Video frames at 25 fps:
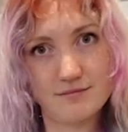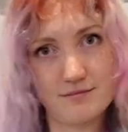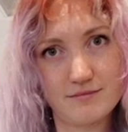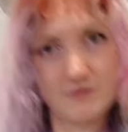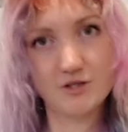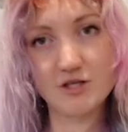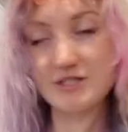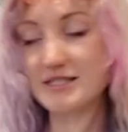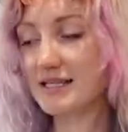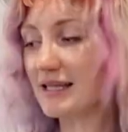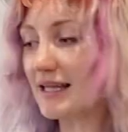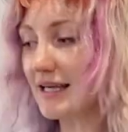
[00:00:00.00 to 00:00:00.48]

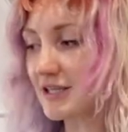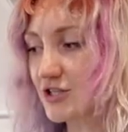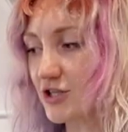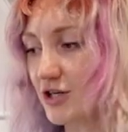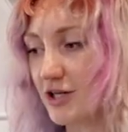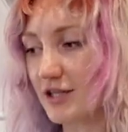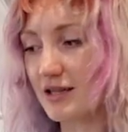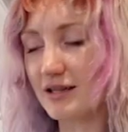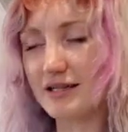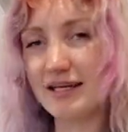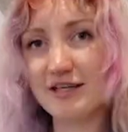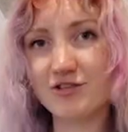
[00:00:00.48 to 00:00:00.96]
Because I like
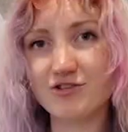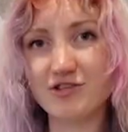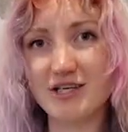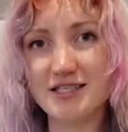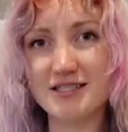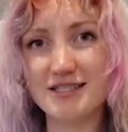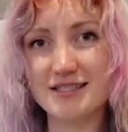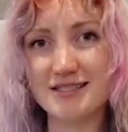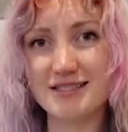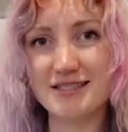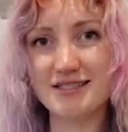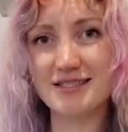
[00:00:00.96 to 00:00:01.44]
turtleneck
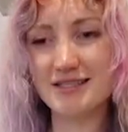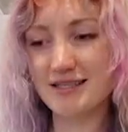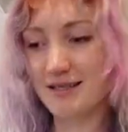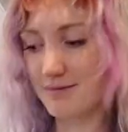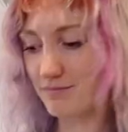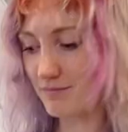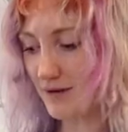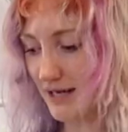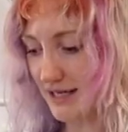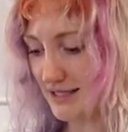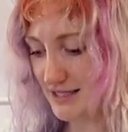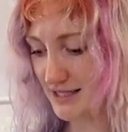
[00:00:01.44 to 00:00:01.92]
dresses,
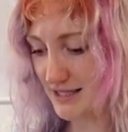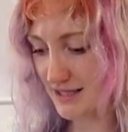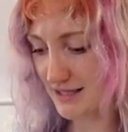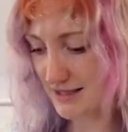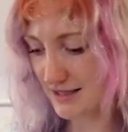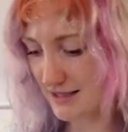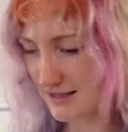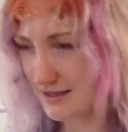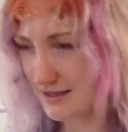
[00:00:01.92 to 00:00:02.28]
but